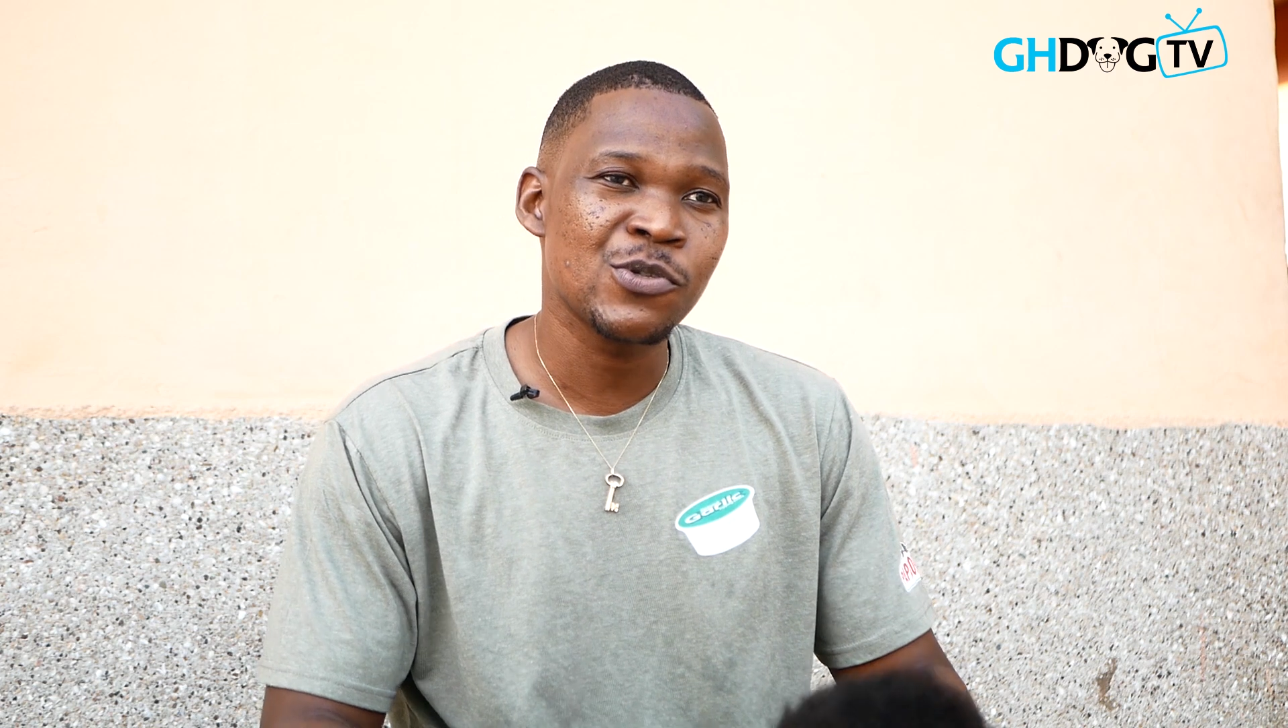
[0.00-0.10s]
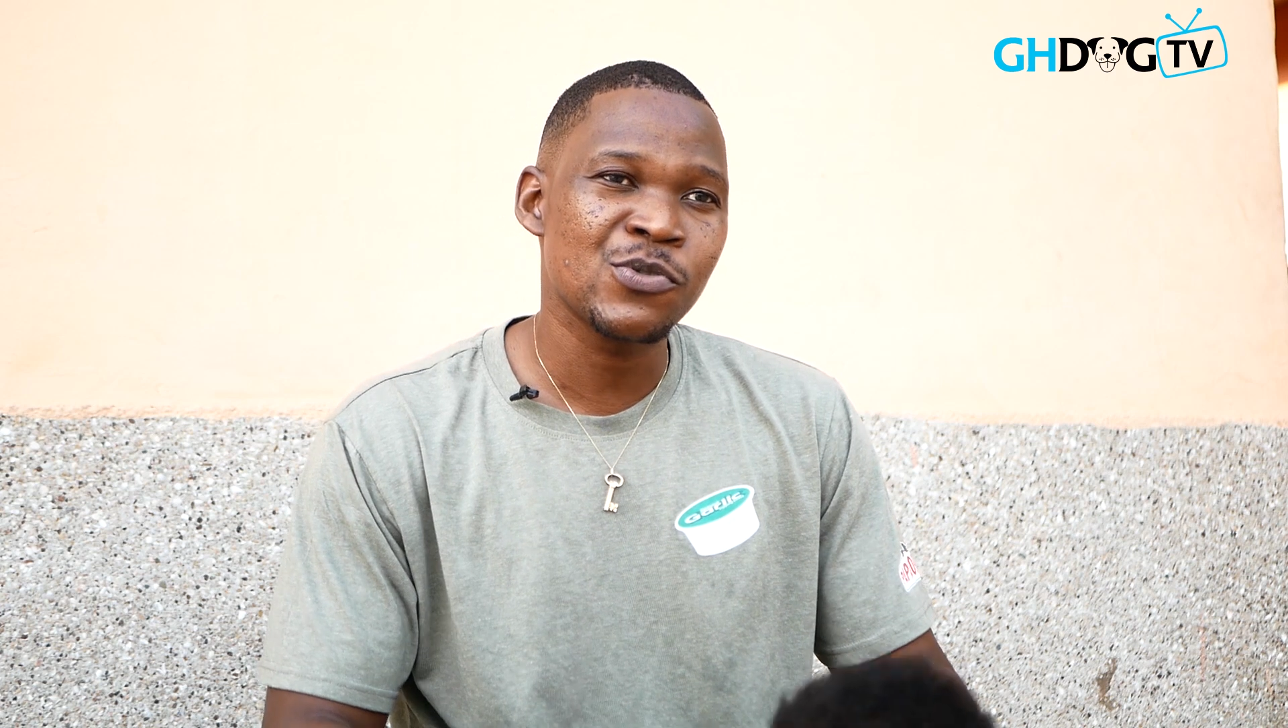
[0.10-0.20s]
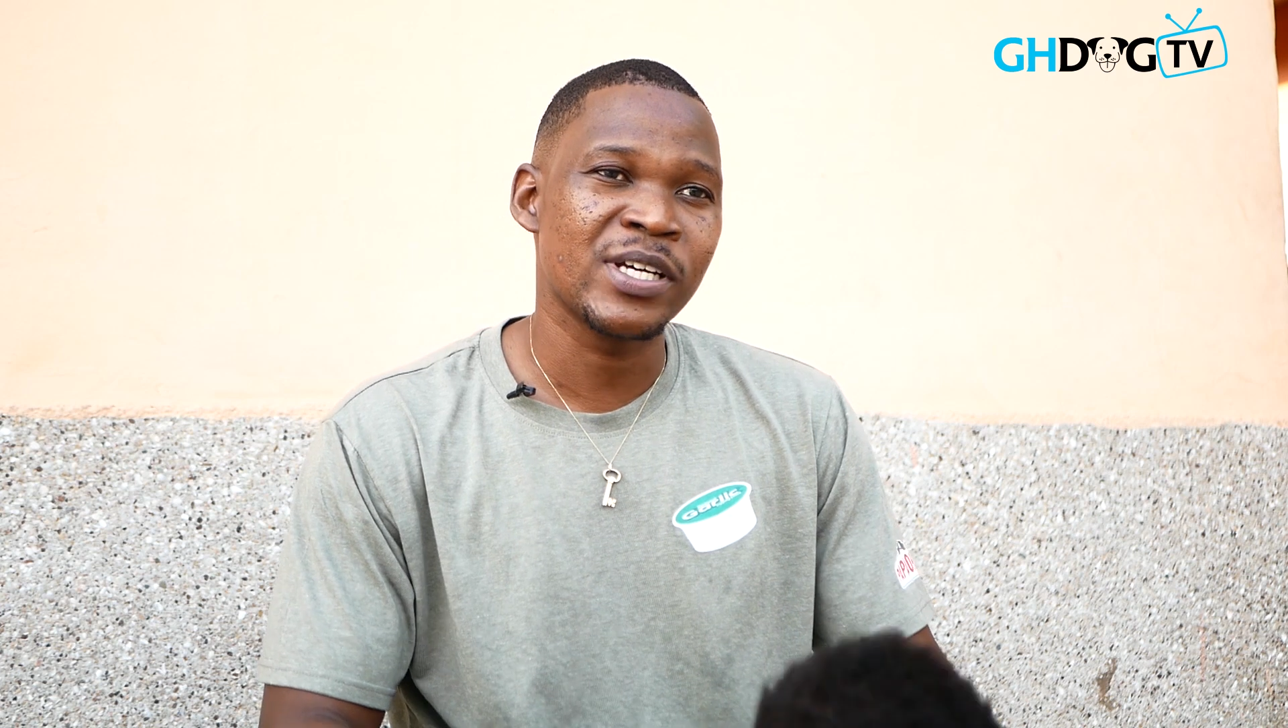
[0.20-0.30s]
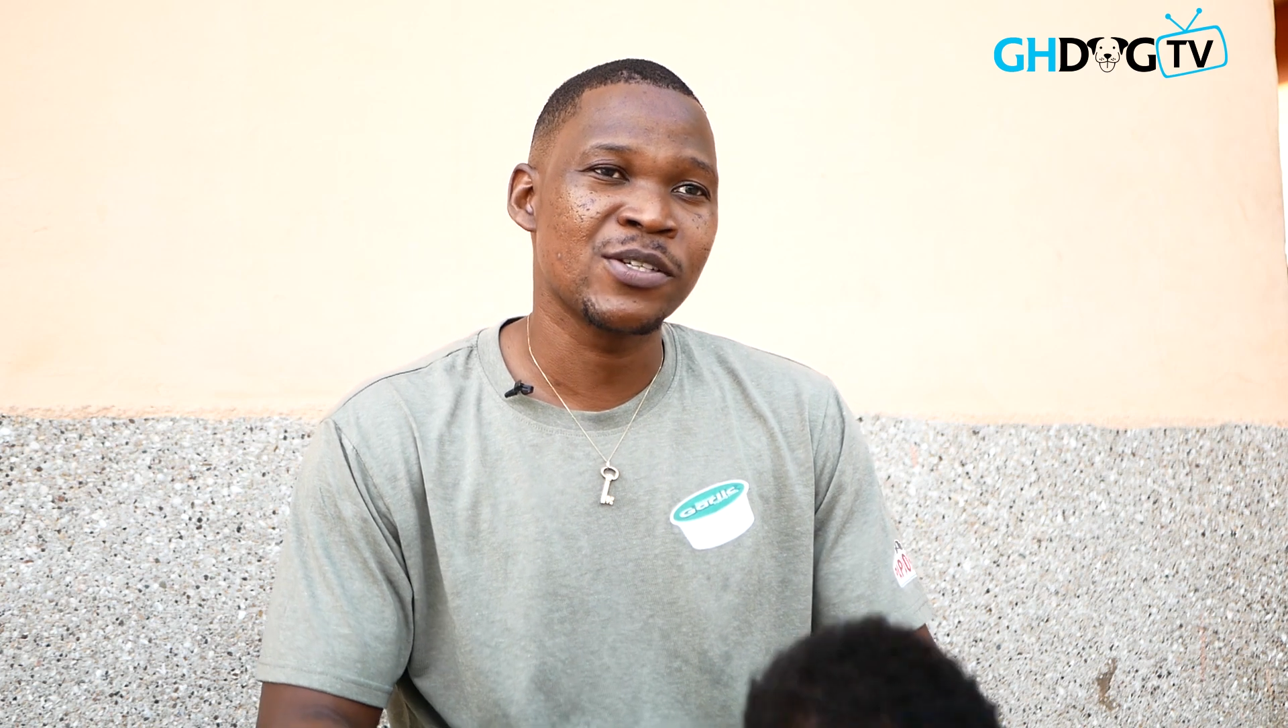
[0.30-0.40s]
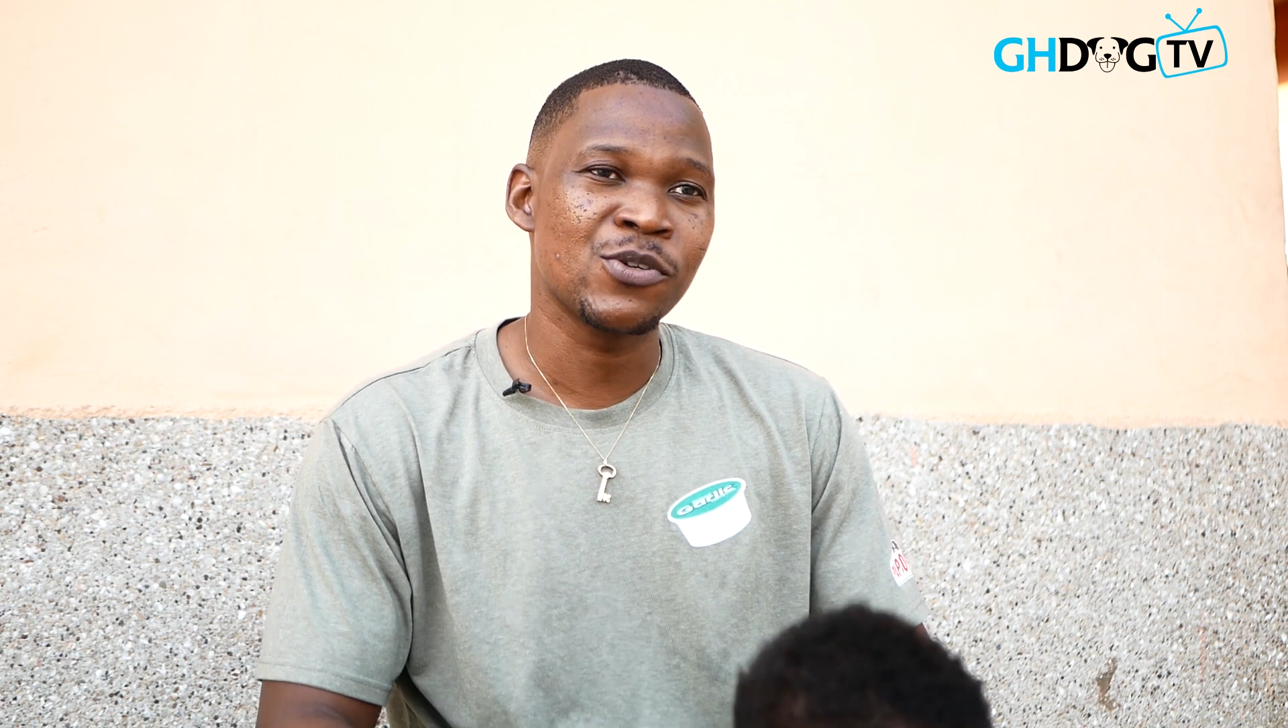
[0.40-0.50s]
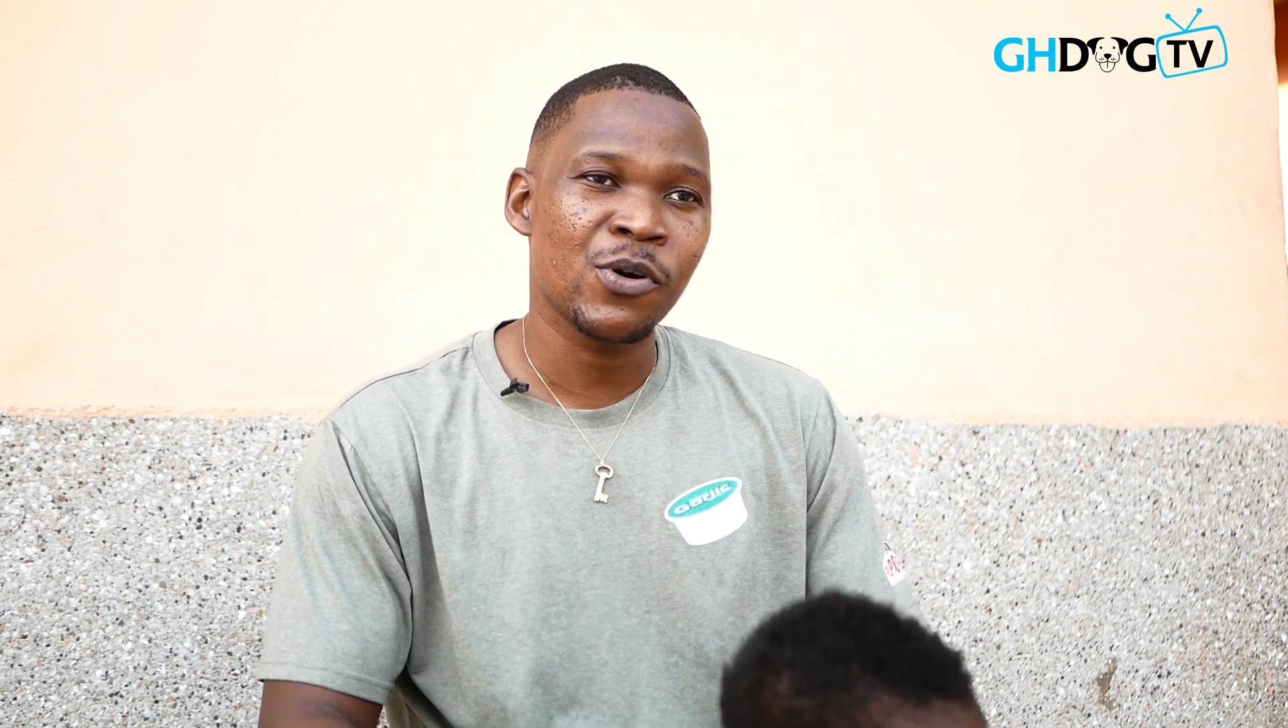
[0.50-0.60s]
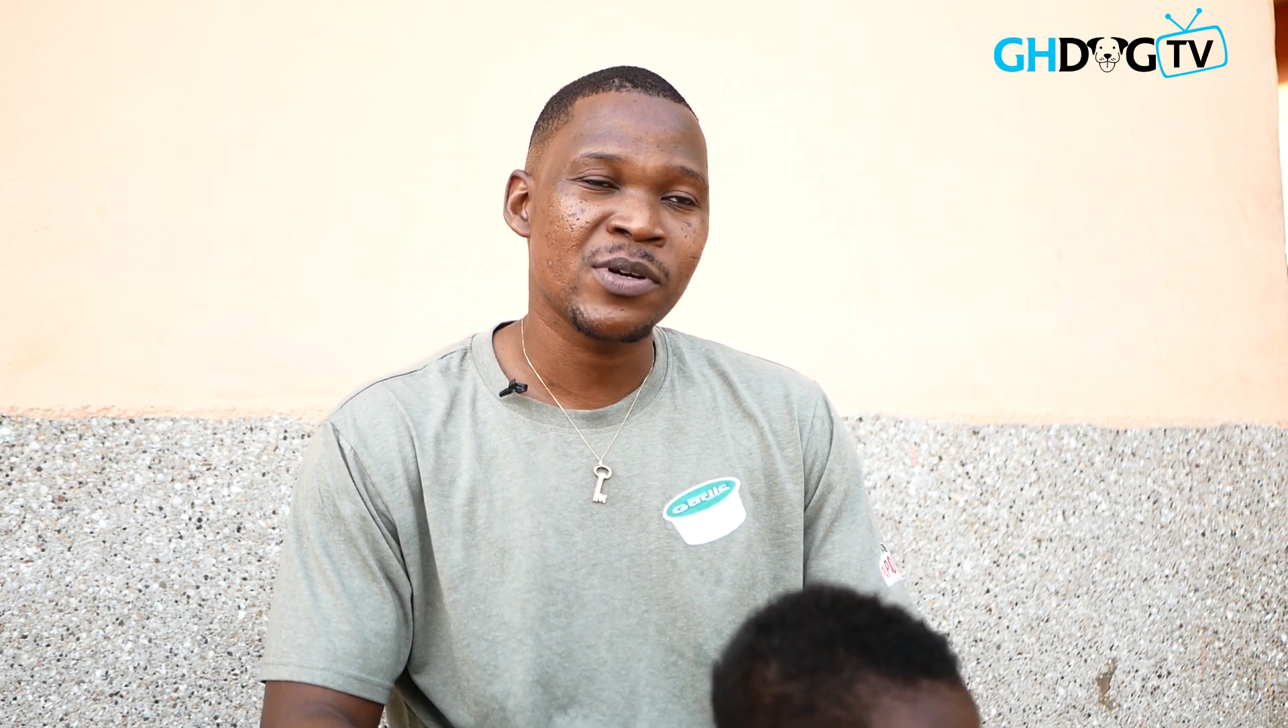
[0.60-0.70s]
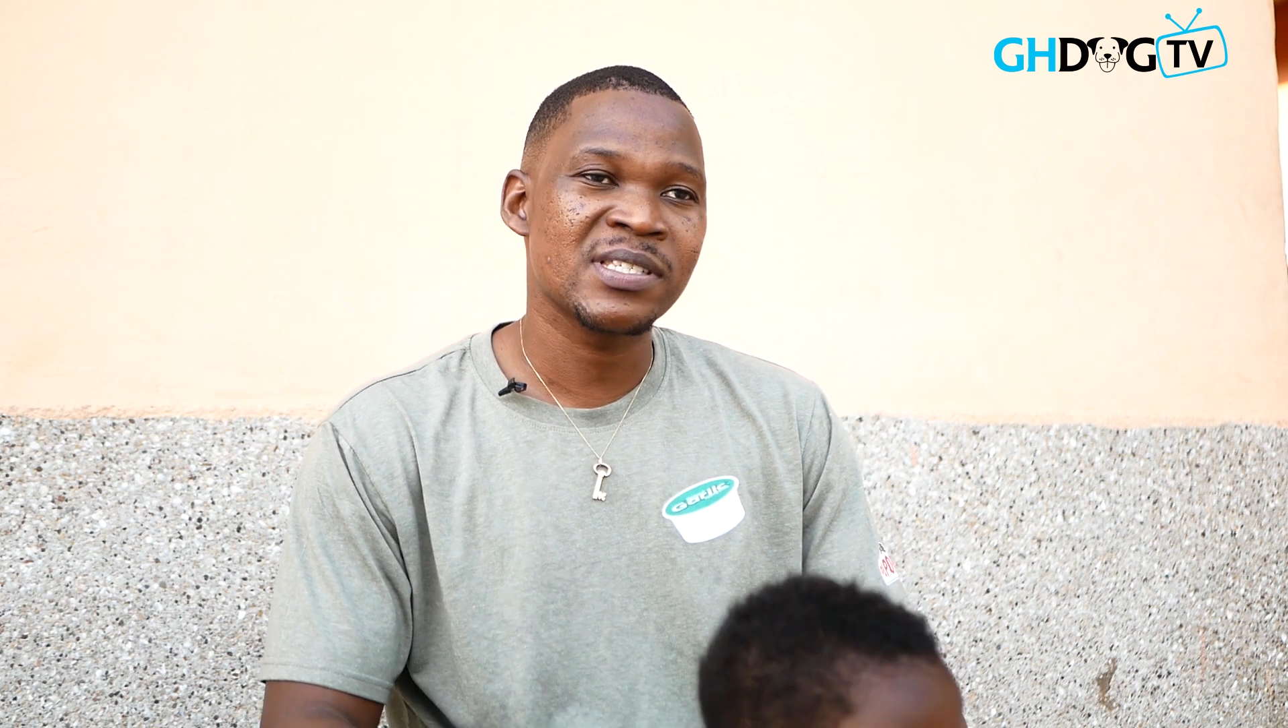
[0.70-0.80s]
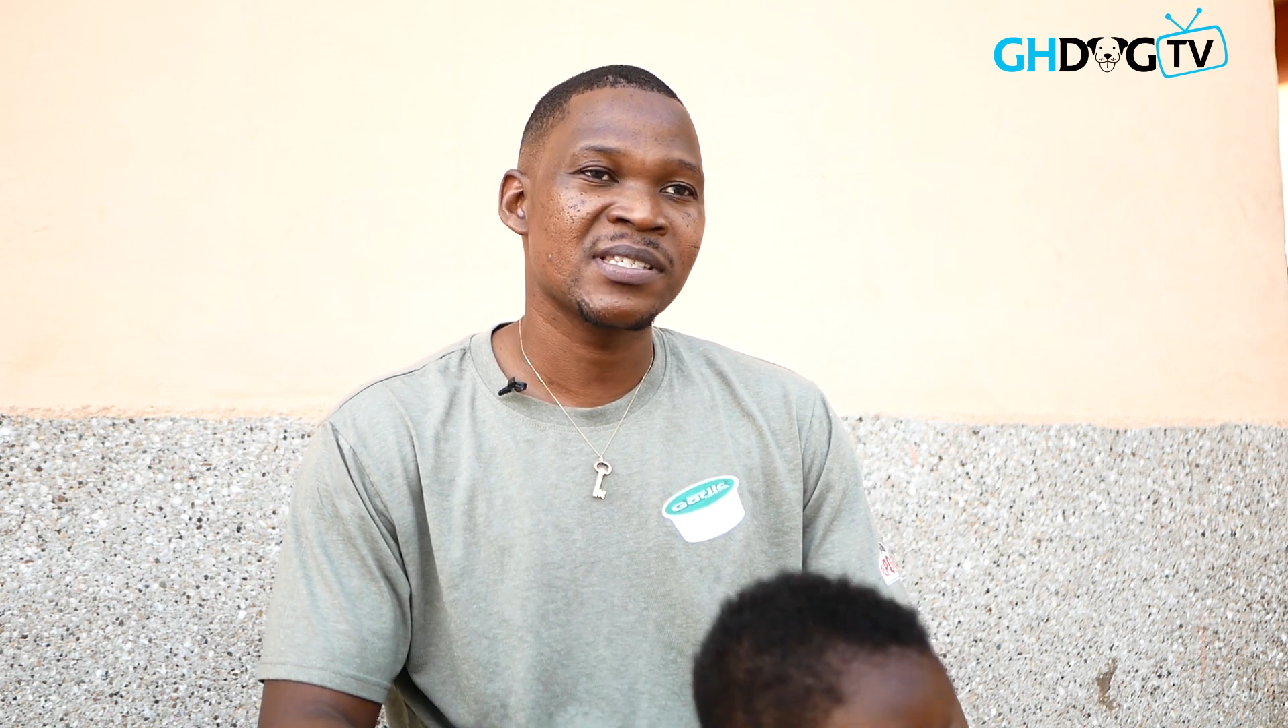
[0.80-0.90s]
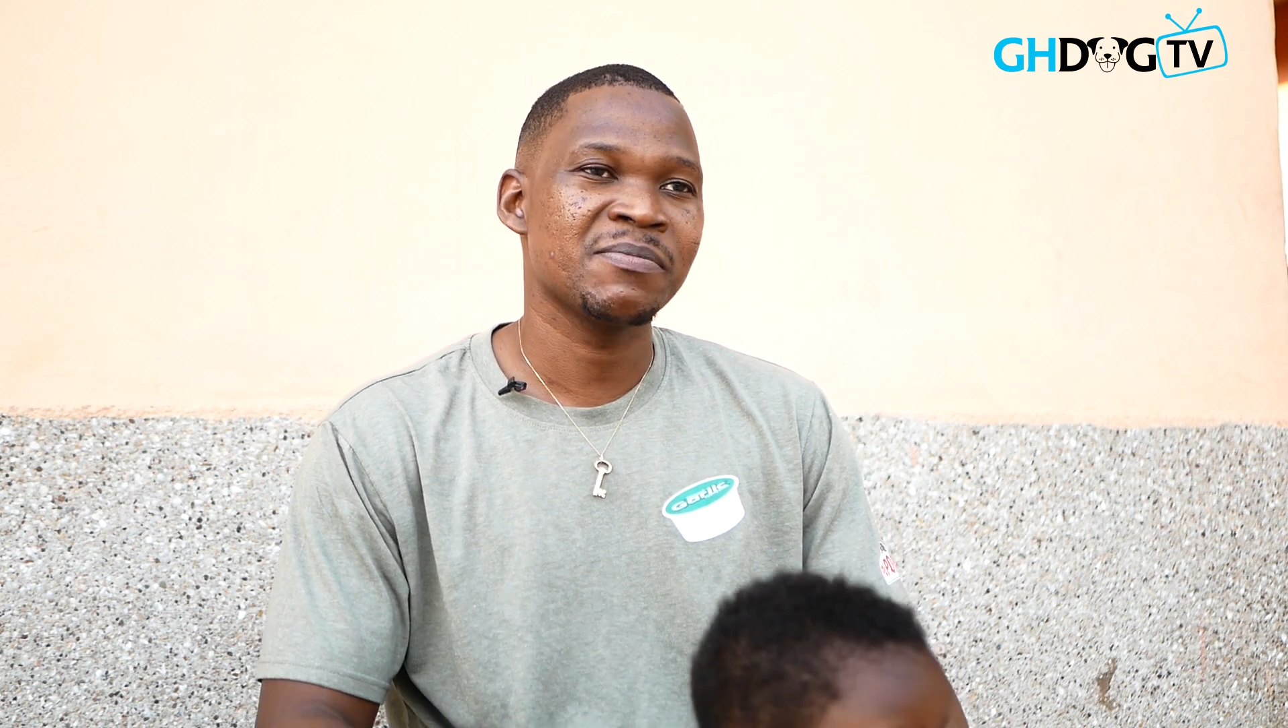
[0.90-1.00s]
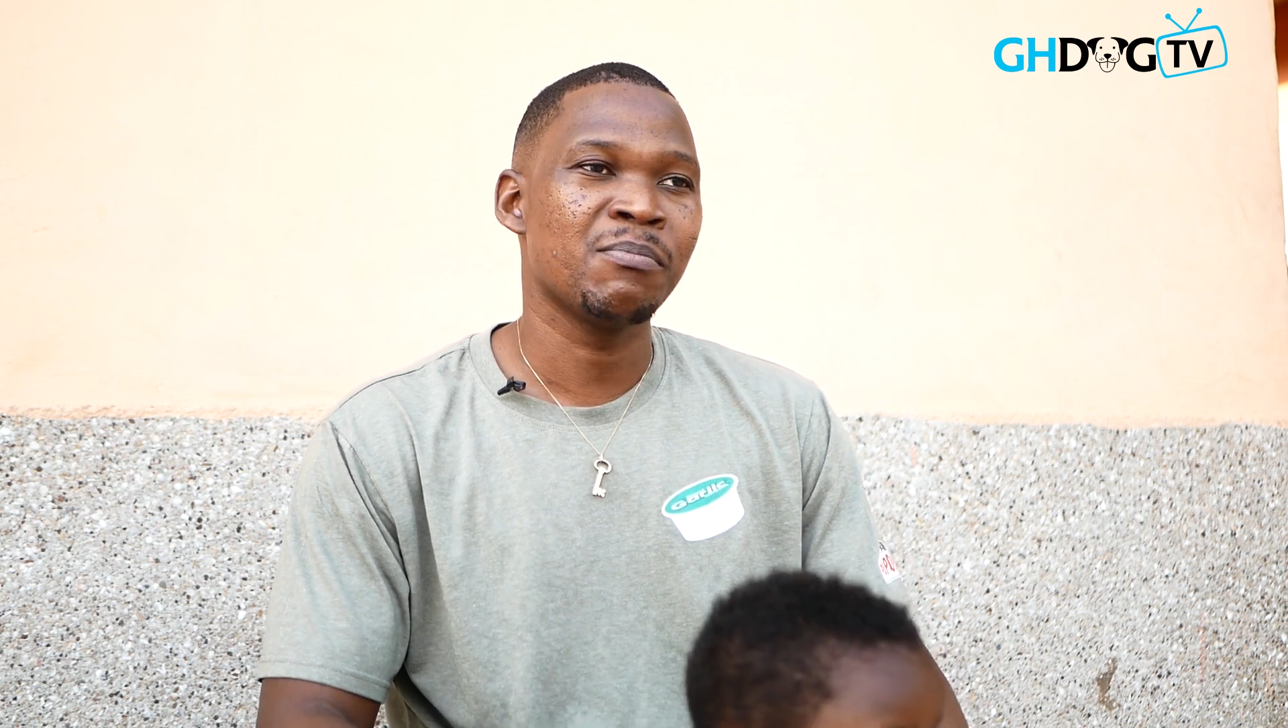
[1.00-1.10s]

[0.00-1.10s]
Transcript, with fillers: to the dogs,